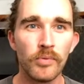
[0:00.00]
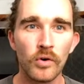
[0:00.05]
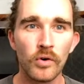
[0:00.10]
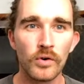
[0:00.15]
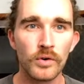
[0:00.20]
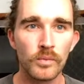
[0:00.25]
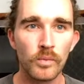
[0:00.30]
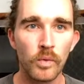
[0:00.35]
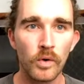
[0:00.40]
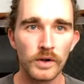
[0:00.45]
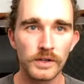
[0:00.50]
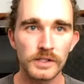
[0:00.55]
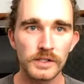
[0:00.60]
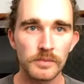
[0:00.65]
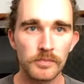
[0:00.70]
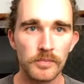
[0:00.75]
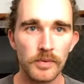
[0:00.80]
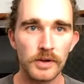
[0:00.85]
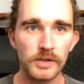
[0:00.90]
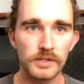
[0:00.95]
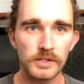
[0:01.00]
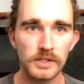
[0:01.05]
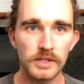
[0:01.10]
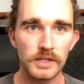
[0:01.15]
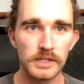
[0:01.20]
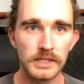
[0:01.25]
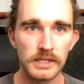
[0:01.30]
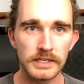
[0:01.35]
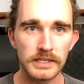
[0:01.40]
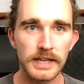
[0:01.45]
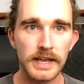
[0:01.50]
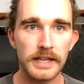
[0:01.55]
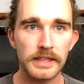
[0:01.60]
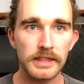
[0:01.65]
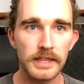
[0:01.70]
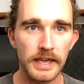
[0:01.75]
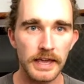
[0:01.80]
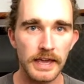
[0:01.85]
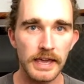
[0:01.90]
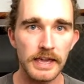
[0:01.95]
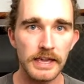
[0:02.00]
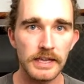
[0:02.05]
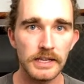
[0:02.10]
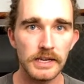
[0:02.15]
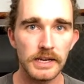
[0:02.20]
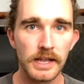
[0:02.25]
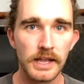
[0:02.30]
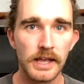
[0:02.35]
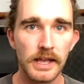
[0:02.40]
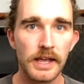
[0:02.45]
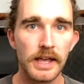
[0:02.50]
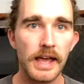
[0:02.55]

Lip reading: board was supposed to detect the heat